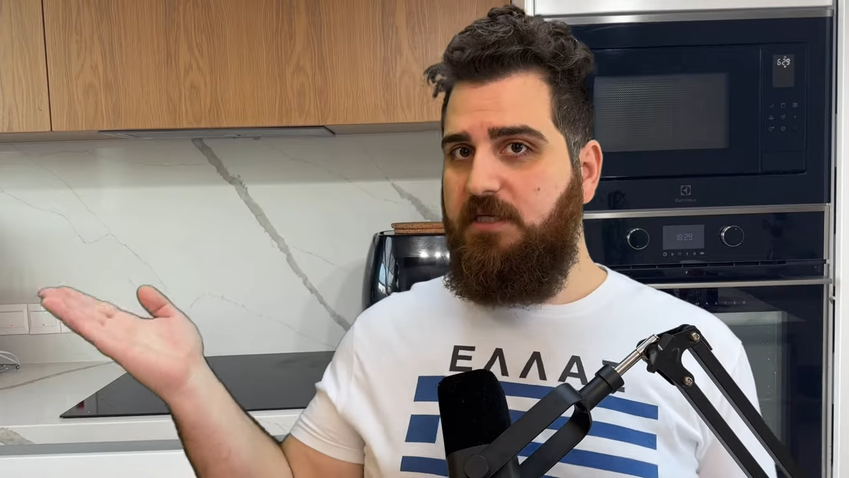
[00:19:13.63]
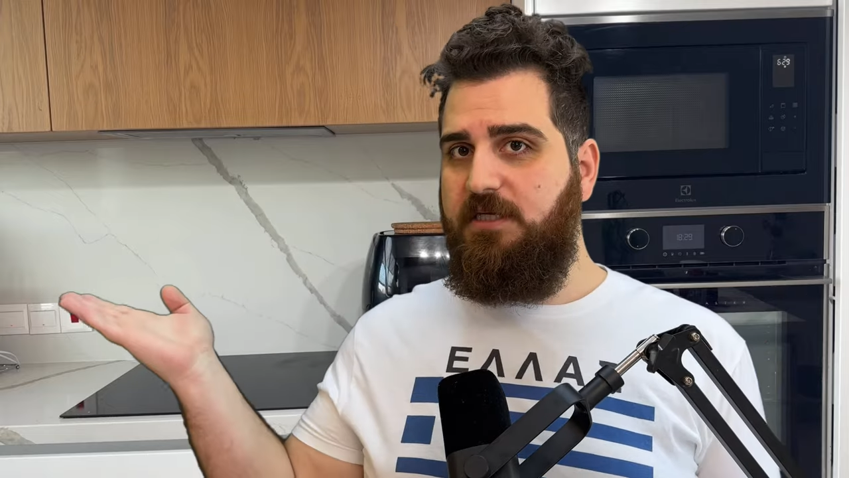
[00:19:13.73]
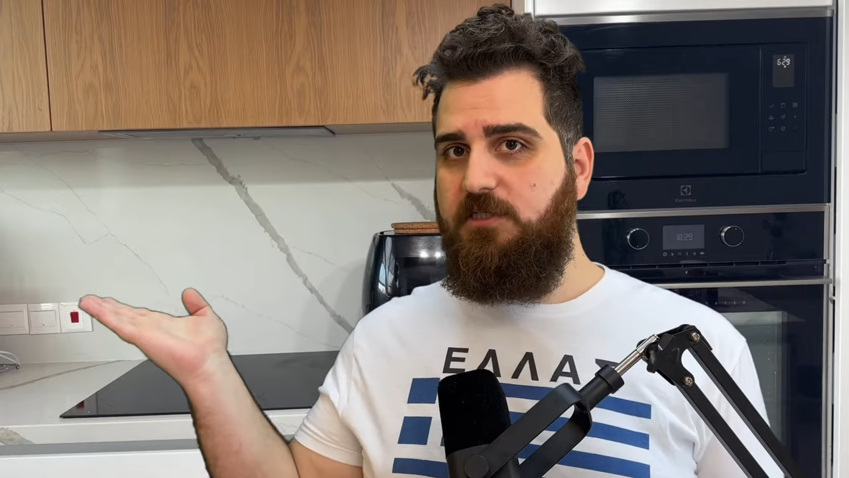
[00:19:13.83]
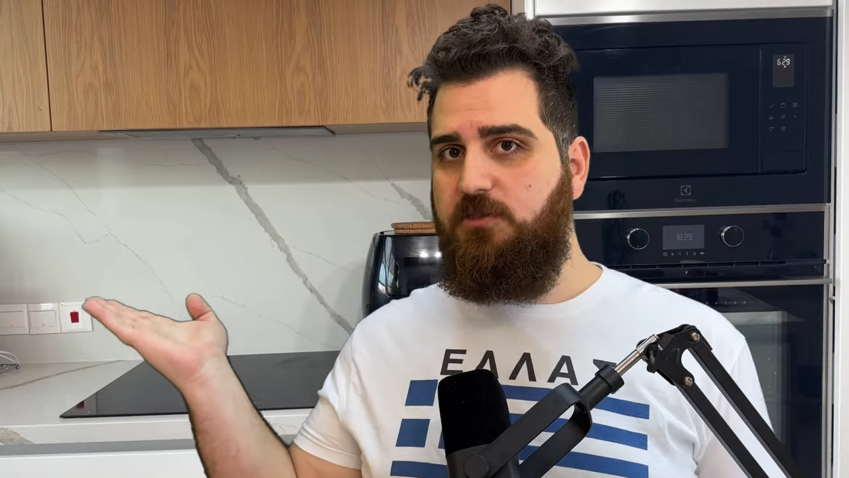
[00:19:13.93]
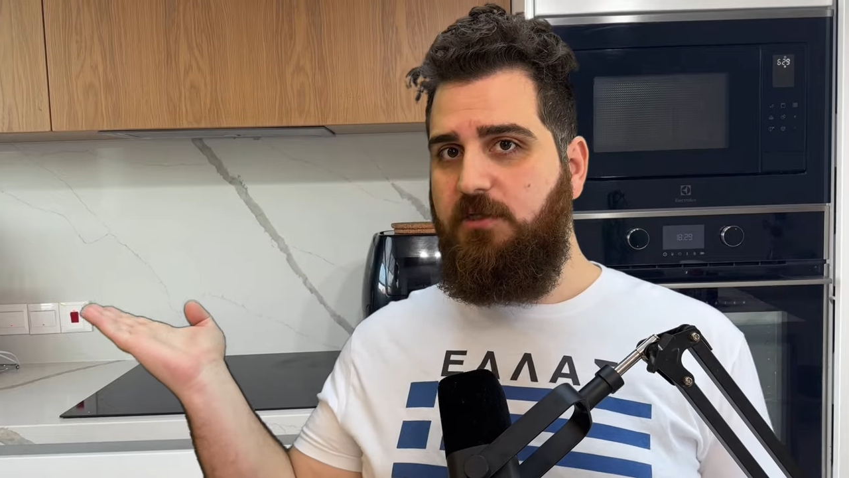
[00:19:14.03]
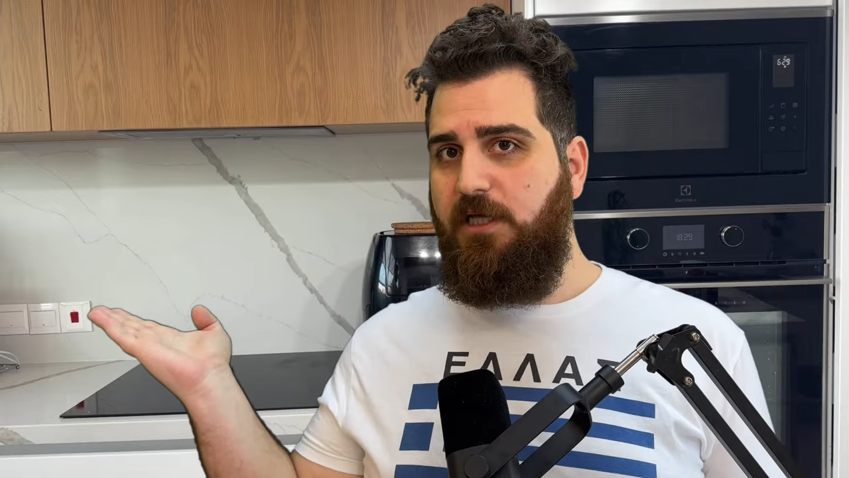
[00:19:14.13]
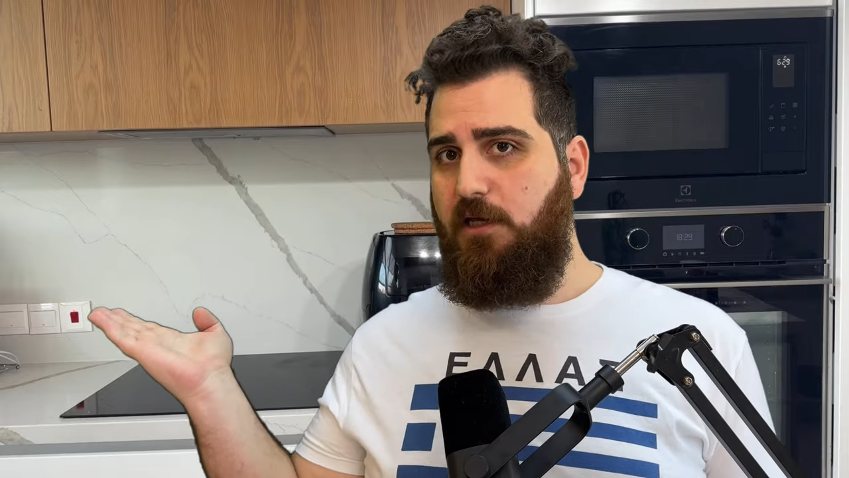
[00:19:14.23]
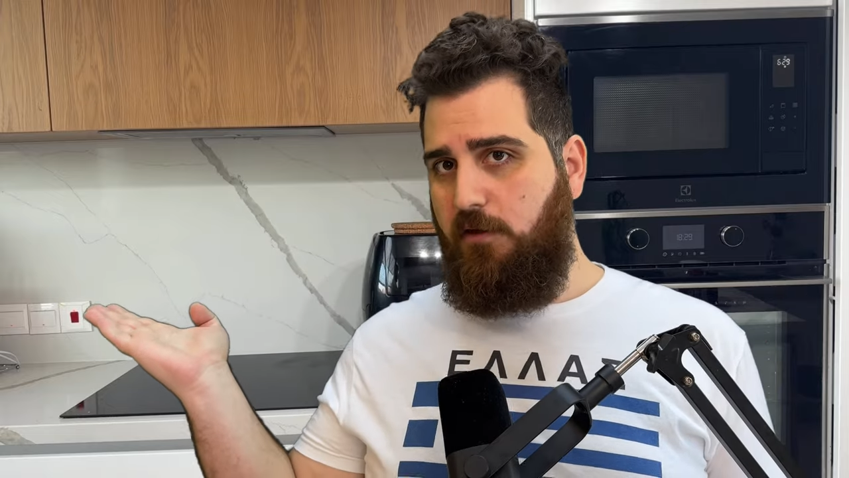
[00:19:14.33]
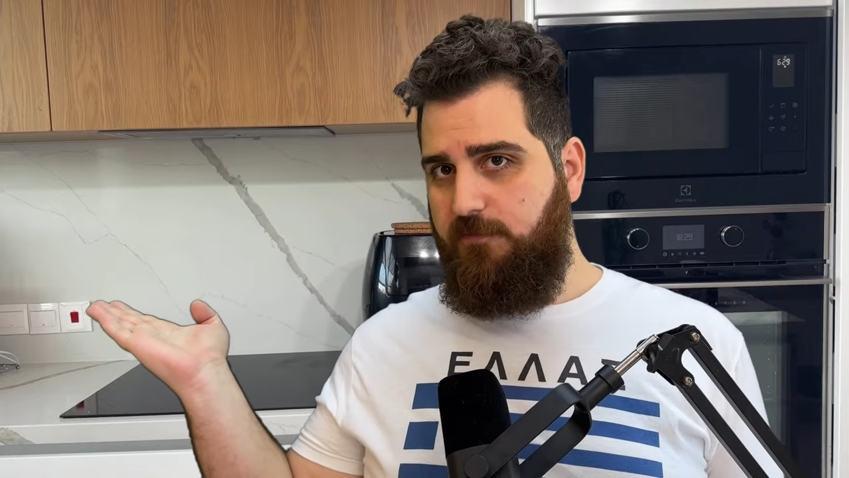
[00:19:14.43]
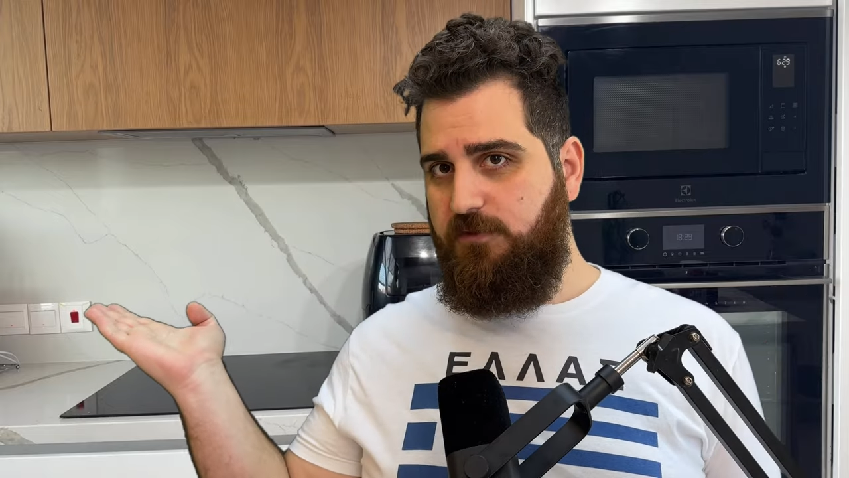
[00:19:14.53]
history
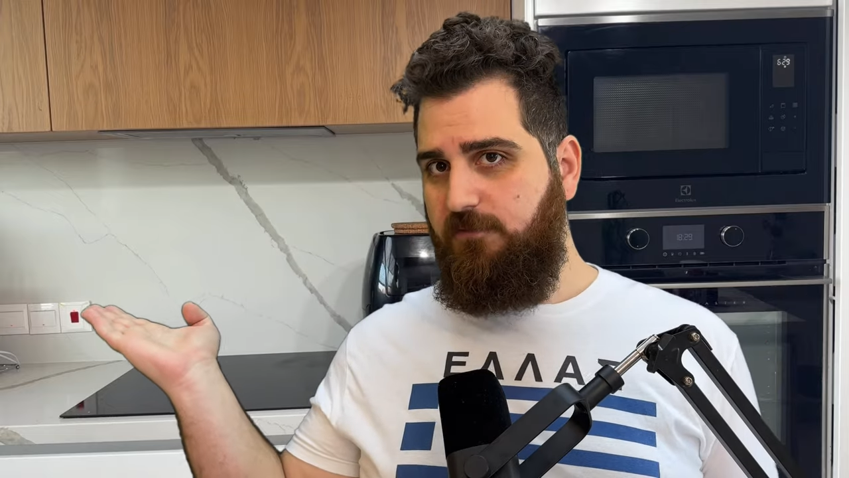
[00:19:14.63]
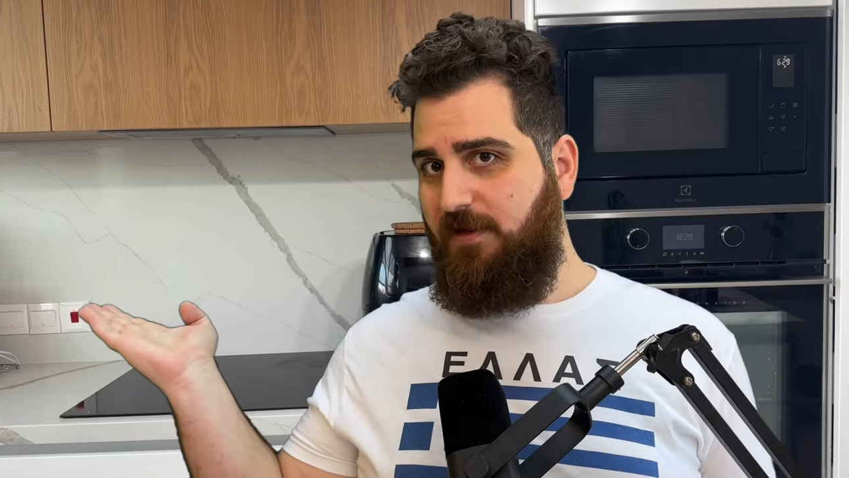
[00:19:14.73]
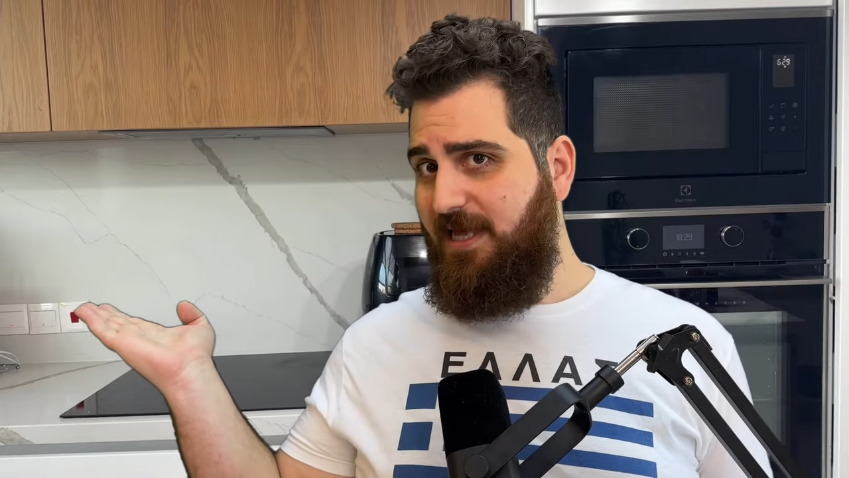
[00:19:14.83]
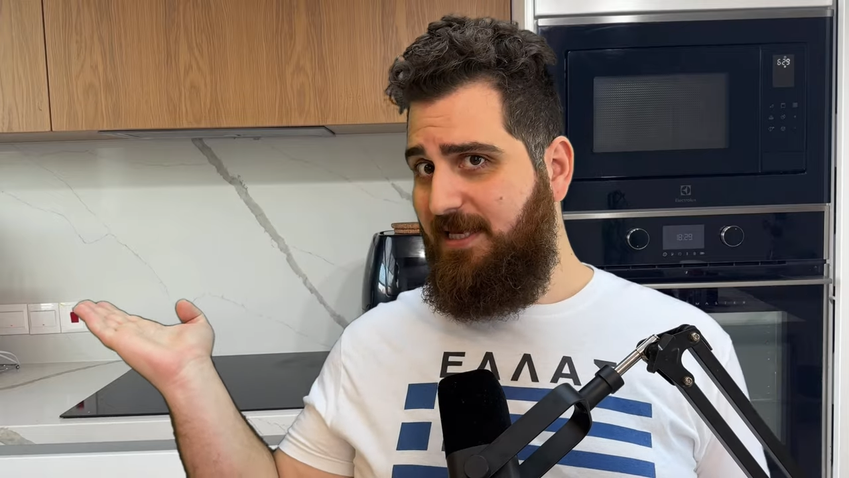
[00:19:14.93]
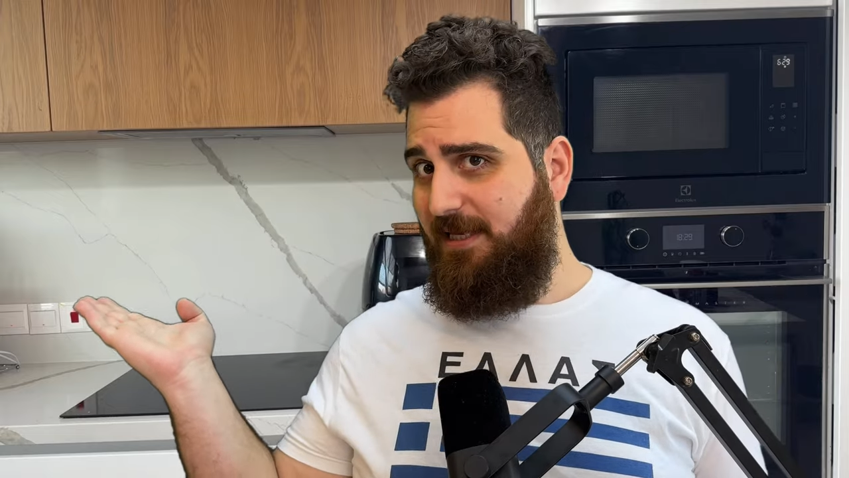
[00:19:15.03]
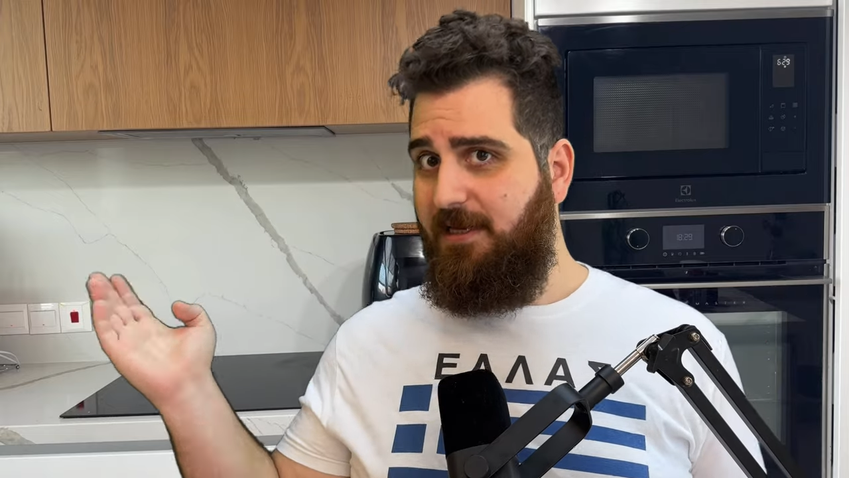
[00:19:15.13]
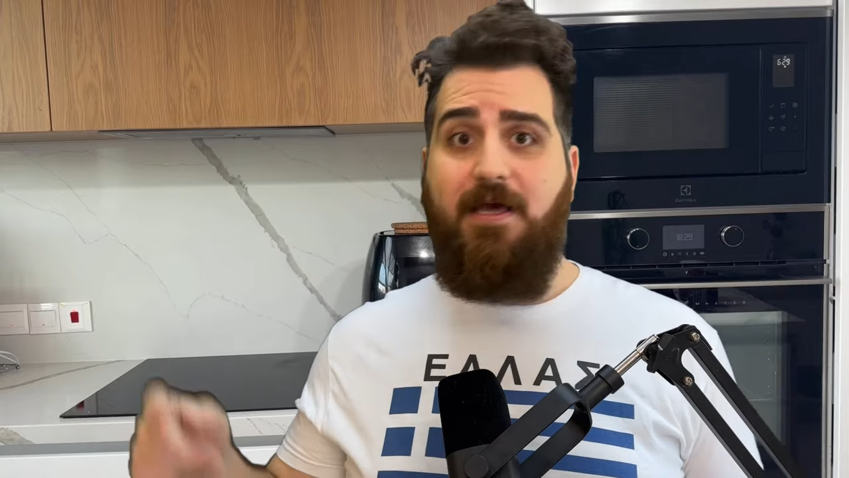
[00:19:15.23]
of souvlaki.